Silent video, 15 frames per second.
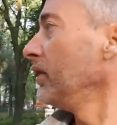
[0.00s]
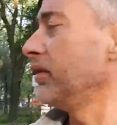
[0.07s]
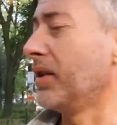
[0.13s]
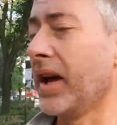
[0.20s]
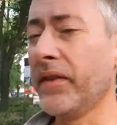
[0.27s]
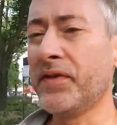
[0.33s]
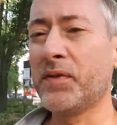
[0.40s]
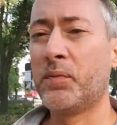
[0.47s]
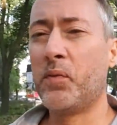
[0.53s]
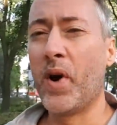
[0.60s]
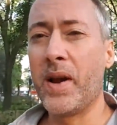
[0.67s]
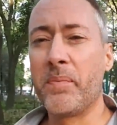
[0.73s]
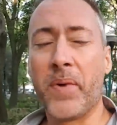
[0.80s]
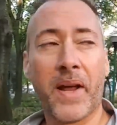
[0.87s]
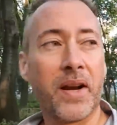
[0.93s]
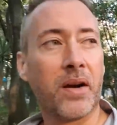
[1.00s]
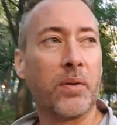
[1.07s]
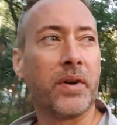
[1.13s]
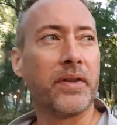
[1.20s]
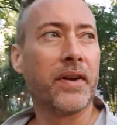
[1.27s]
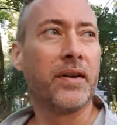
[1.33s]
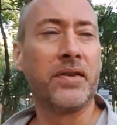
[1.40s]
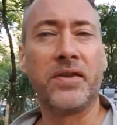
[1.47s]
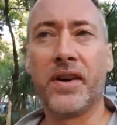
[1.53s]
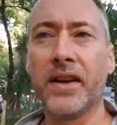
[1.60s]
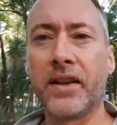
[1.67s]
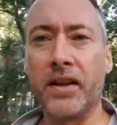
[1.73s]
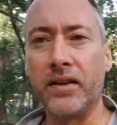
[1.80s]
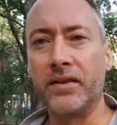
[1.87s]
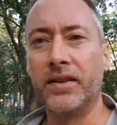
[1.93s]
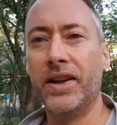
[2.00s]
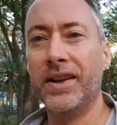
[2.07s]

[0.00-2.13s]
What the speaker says: life's way better without drinking.